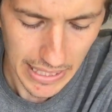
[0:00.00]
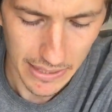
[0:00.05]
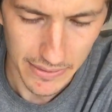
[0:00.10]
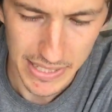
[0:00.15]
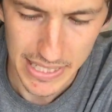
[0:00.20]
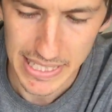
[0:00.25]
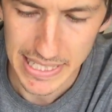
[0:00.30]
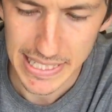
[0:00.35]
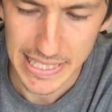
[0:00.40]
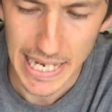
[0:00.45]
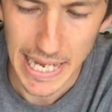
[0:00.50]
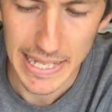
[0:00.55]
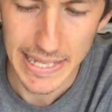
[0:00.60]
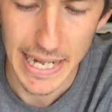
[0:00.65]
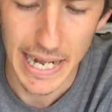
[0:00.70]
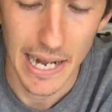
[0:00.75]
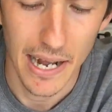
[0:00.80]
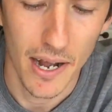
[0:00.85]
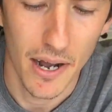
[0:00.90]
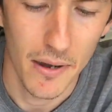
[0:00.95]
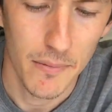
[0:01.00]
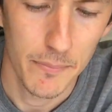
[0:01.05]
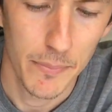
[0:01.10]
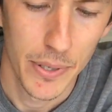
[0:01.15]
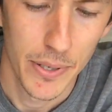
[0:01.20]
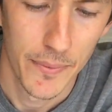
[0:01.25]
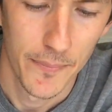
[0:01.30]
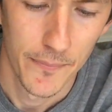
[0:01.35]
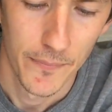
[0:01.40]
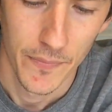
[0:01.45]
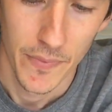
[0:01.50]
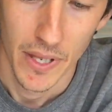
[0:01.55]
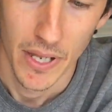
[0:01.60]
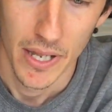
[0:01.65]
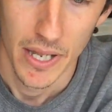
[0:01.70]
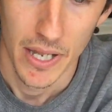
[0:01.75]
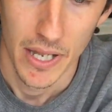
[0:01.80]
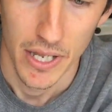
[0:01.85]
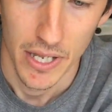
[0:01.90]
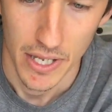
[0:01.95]
to set that up,
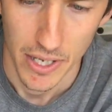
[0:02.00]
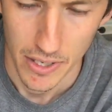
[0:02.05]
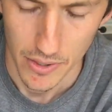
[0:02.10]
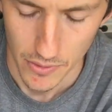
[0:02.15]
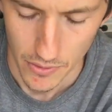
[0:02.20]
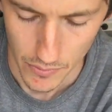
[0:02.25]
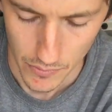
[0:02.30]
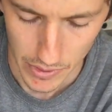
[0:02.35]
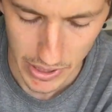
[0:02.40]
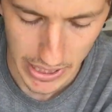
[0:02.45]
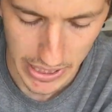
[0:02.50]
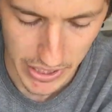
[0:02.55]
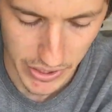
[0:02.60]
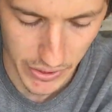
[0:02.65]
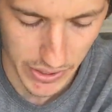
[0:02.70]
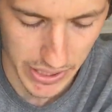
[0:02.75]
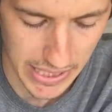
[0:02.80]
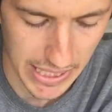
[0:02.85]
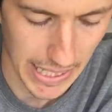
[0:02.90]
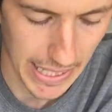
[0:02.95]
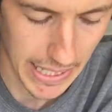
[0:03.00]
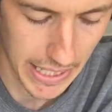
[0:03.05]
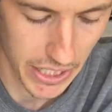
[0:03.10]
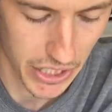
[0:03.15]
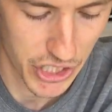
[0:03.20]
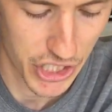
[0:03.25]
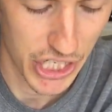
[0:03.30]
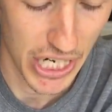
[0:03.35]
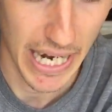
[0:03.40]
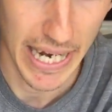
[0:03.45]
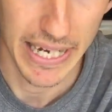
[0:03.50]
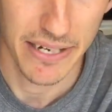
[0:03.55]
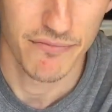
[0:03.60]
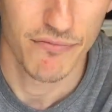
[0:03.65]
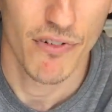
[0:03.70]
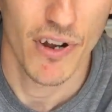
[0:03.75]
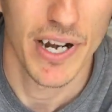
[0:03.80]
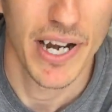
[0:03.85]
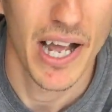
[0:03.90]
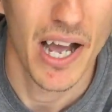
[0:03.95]
you need to take your chain,
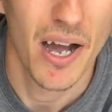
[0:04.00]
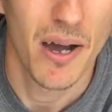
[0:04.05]
run it